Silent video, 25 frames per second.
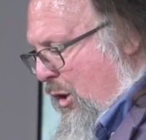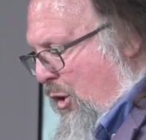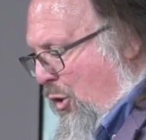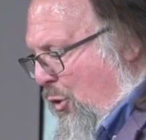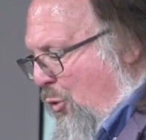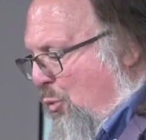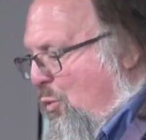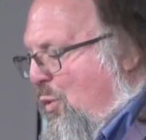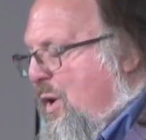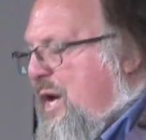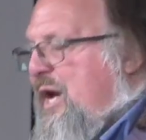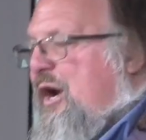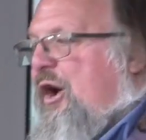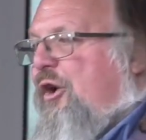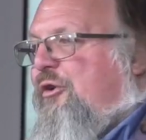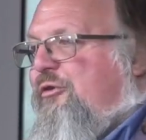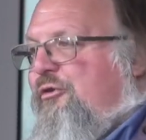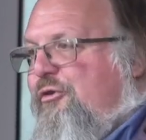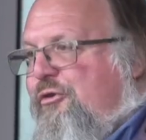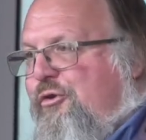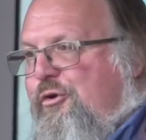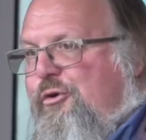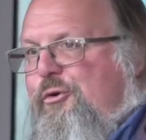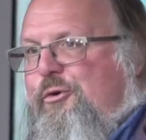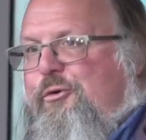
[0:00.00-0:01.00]
We are
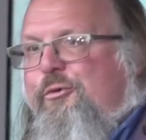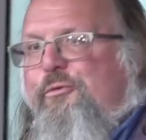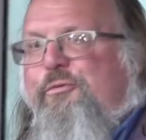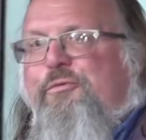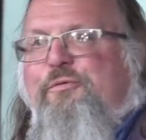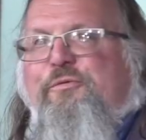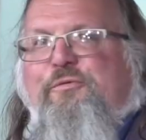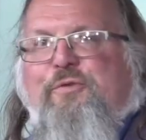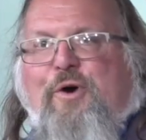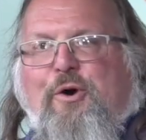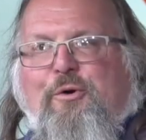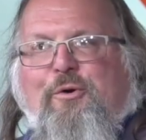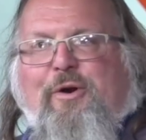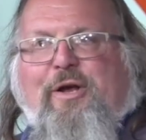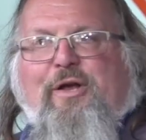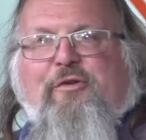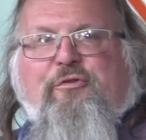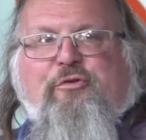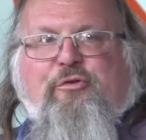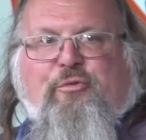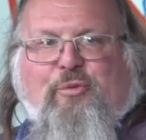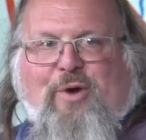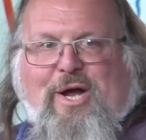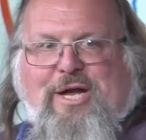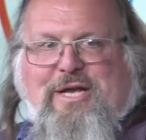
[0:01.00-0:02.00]
too
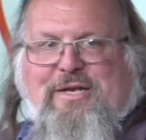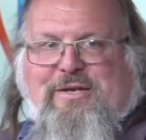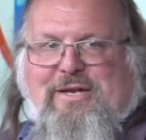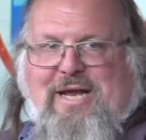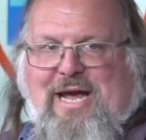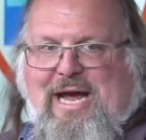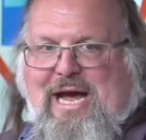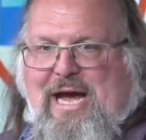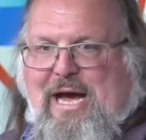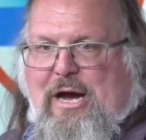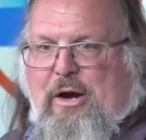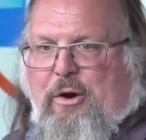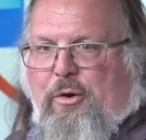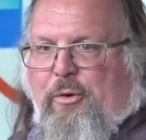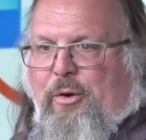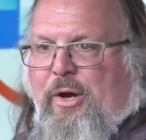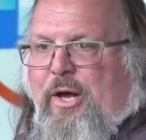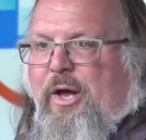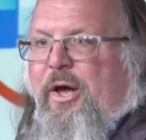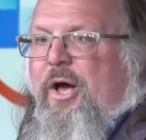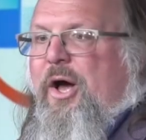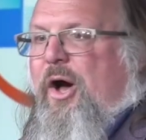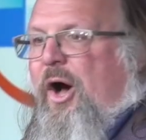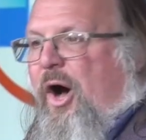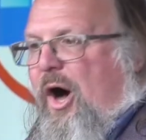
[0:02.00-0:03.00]
focused right now
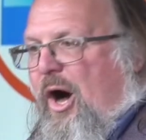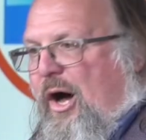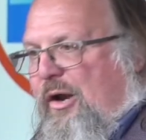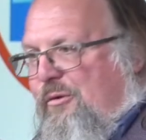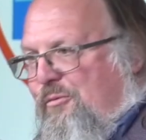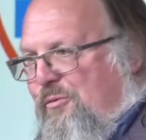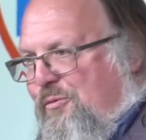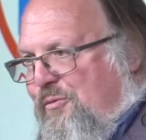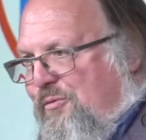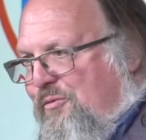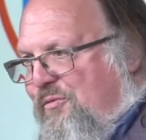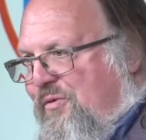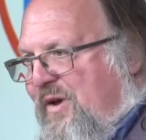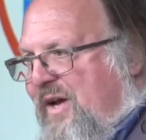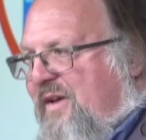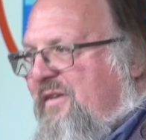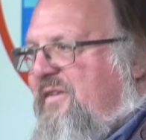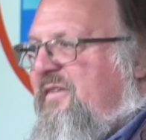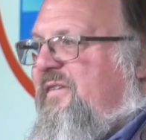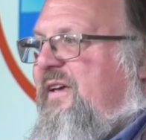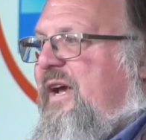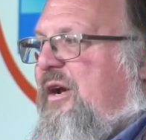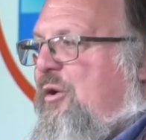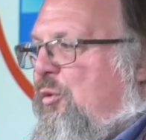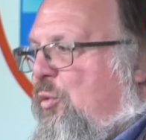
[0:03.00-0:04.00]
on
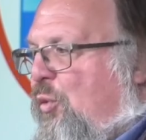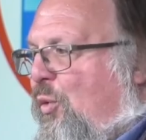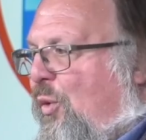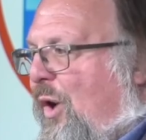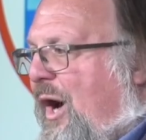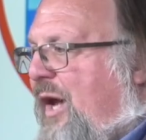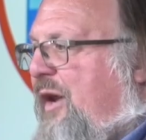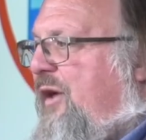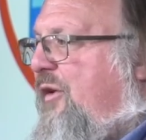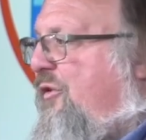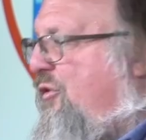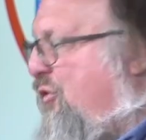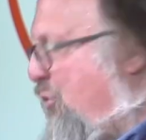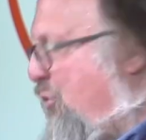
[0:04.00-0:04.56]
fixing what is